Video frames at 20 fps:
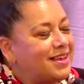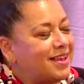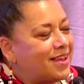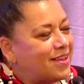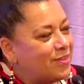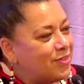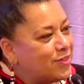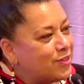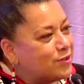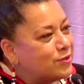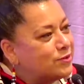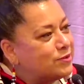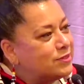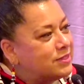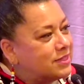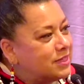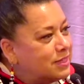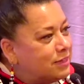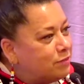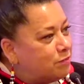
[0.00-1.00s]
and
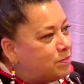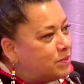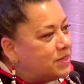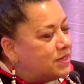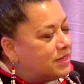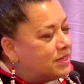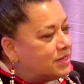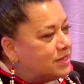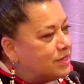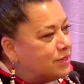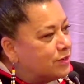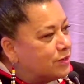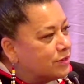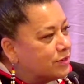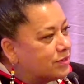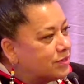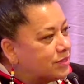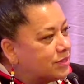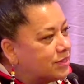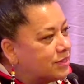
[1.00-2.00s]
those that live beneath the
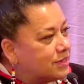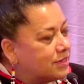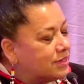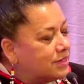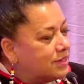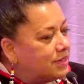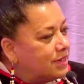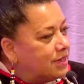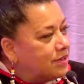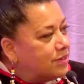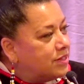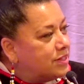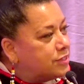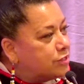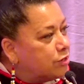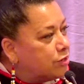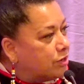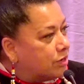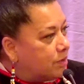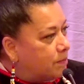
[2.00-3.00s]
earth. These
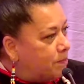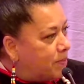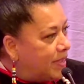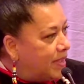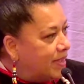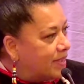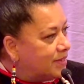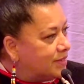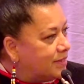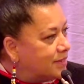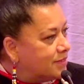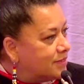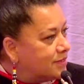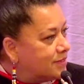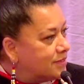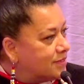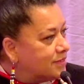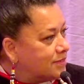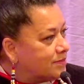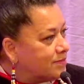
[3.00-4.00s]
are our
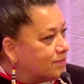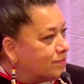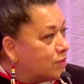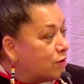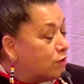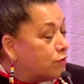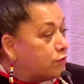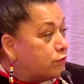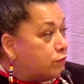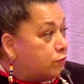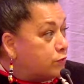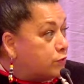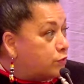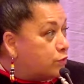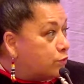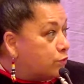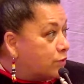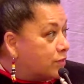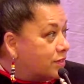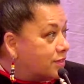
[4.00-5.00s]
companions, our food
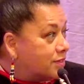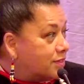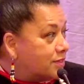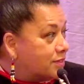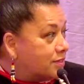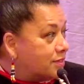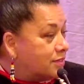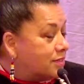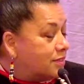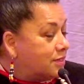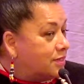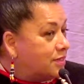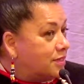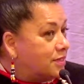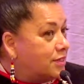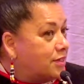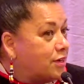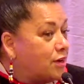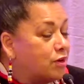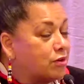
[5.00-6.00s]
source,
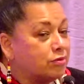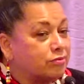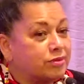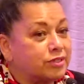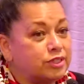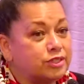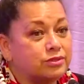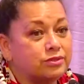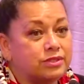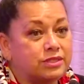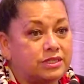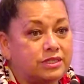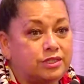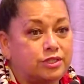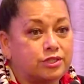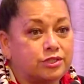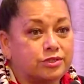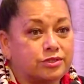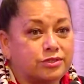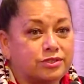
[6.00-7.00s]
our original
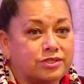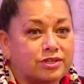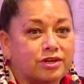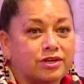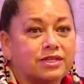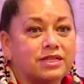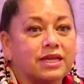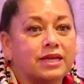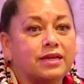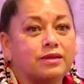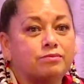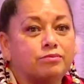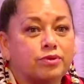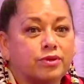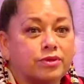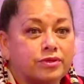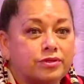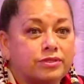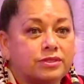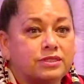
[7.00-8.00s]
teachers, our clan
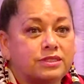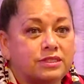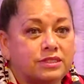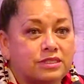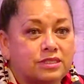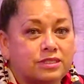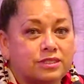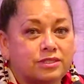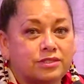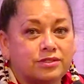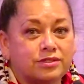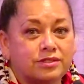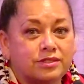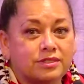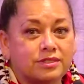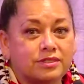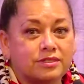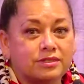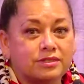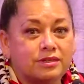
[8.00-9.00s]
brothers and
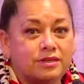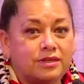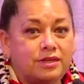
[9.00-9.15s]
sisters.